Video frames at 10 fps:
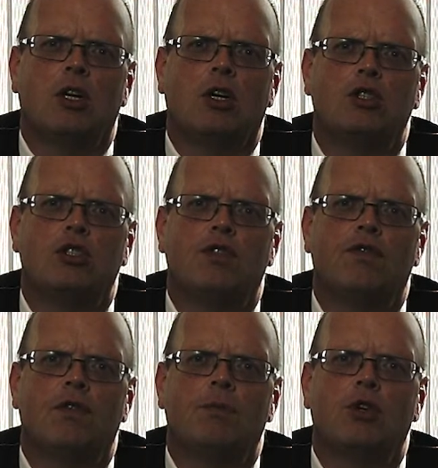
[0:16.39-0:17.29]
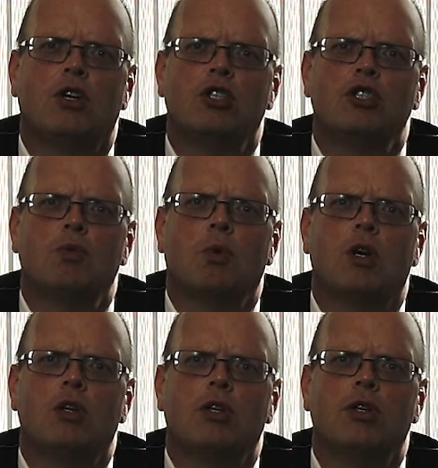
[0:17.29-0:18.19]
culture from across the
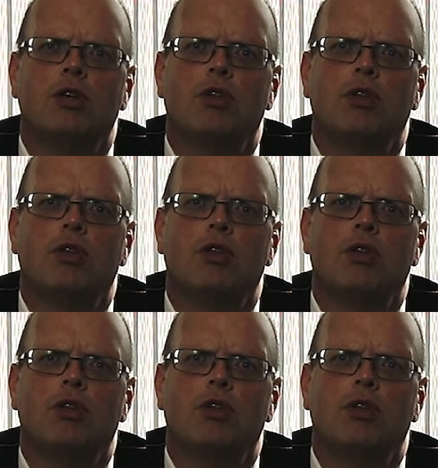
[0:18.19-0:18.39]
world